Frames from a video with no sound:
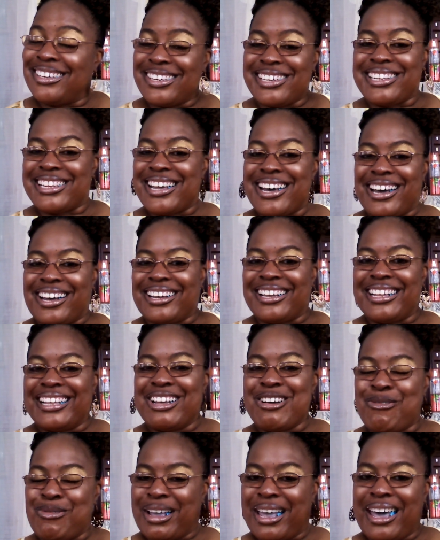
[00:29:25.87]
good luck,
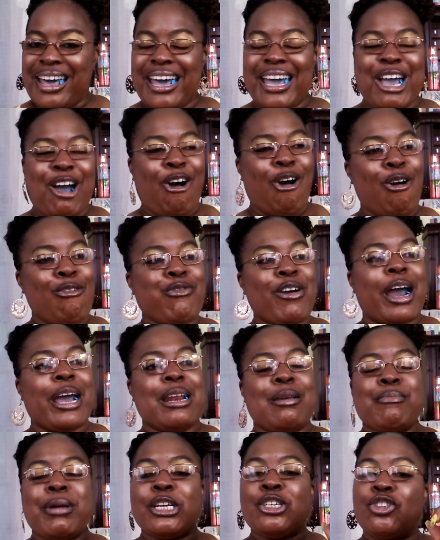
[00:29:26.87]
okay?
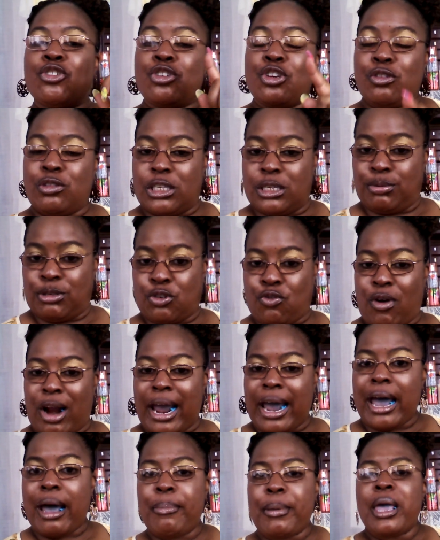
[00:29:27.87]
Alrighty, make sure you
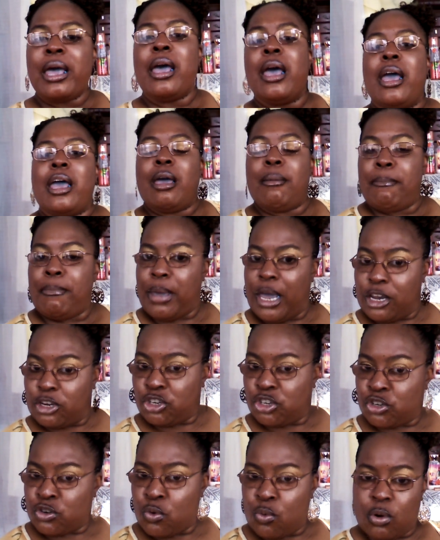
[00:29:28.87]
subscribe. And
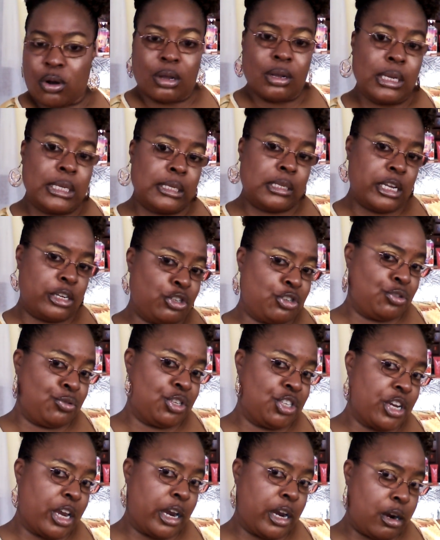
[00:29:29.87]
make sure that
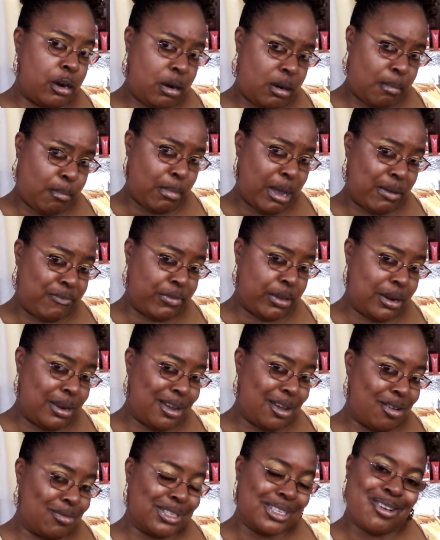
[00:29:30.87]
you share my
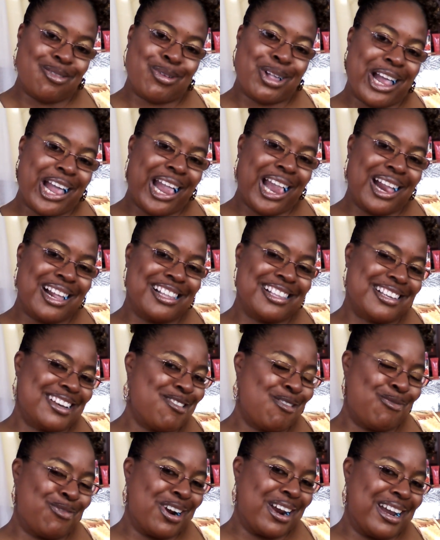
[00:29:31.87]
videos. Okay?
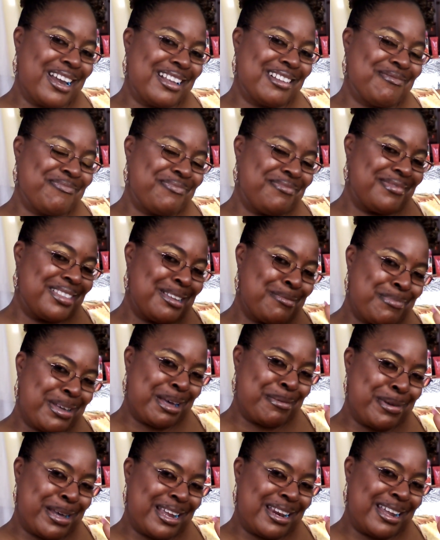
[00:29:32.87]
All right.
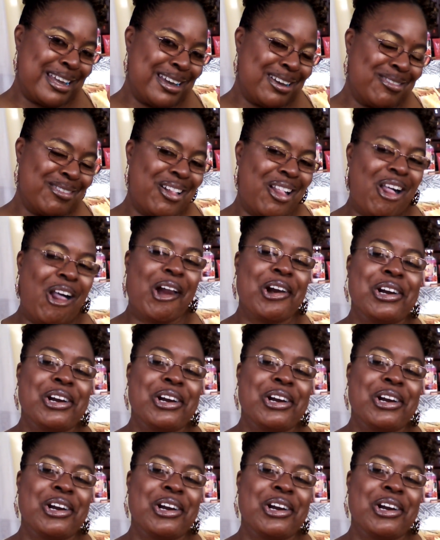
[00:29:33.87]
Bye-bye now.